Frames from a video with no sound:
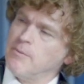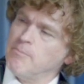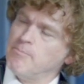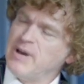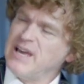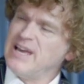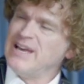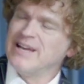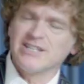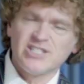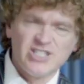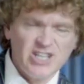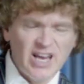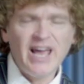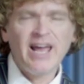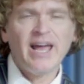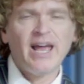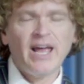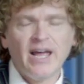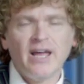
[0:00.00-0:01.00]
being a
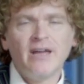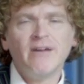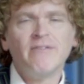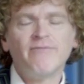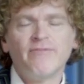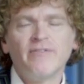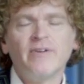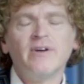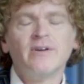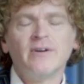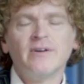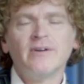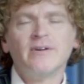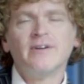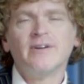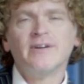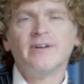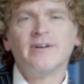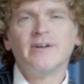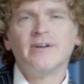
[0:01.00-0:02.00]
slave
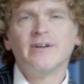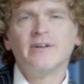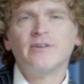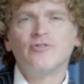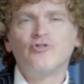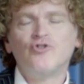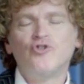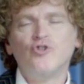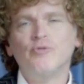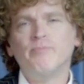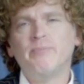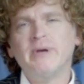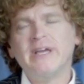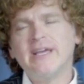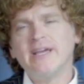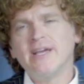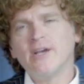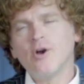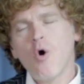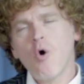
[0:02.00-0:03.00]
to
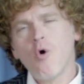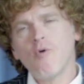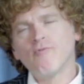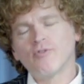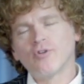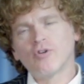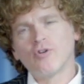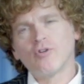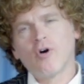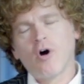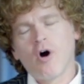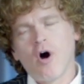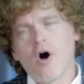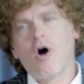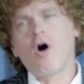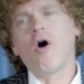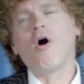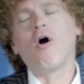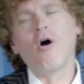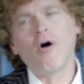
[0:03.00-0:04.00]
being over
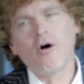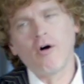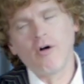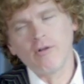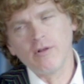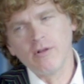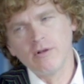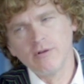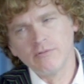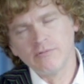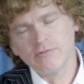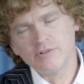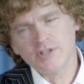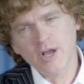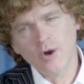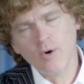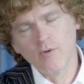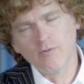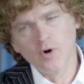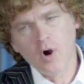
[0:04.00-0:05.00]
all,
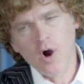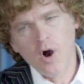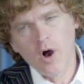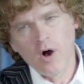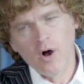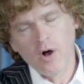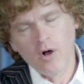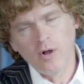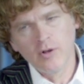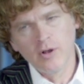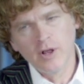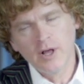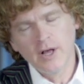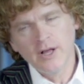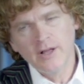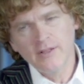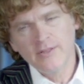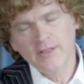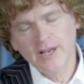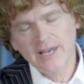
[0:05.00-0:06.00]
say over all,
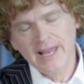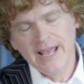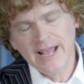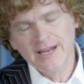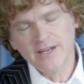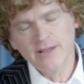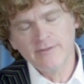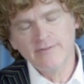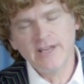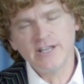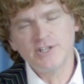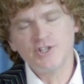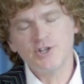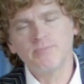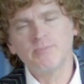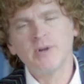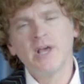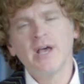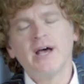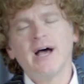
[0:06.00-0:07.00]
the land of
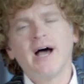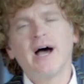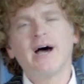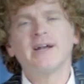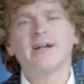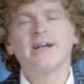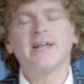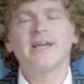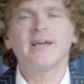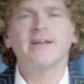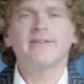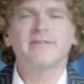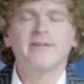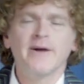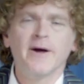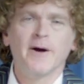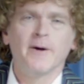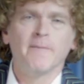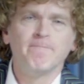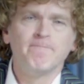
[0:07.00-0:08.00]
Egypt. How did he get
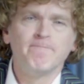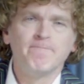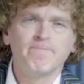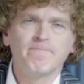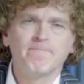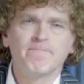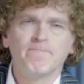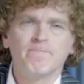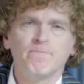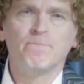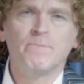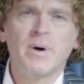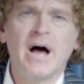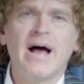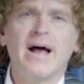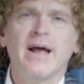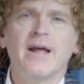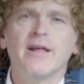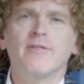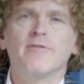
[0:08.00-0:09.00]
there?
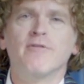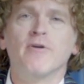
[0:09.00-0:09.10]
By